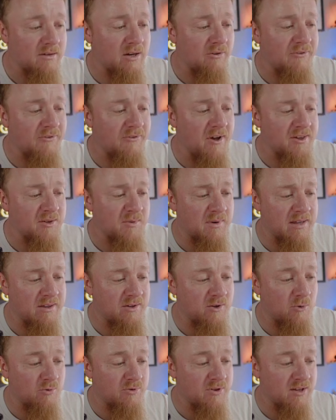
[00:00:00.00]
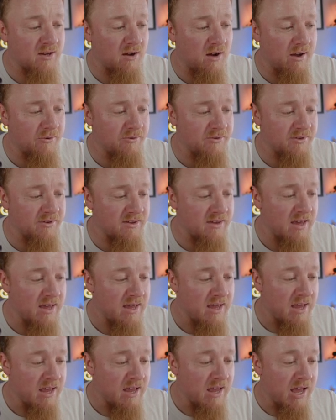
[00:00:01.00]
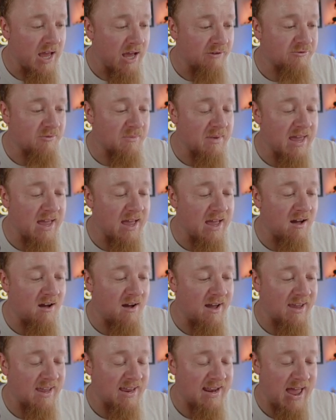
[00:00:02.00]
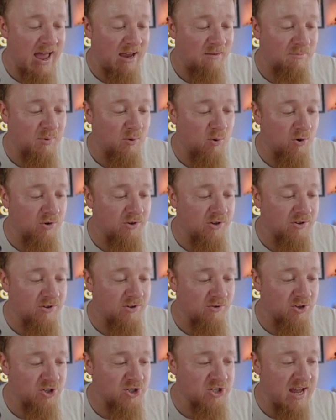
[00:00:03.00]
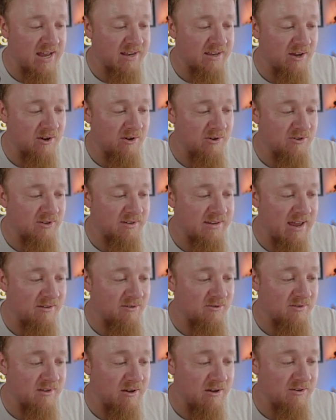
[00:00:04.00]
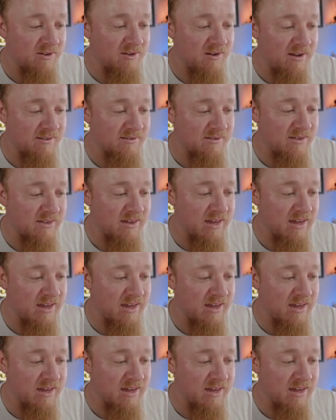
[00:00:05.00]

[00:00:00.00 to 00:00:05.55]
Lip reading: The first one is called styles. And from here, I can add borders or shadows and those kinds of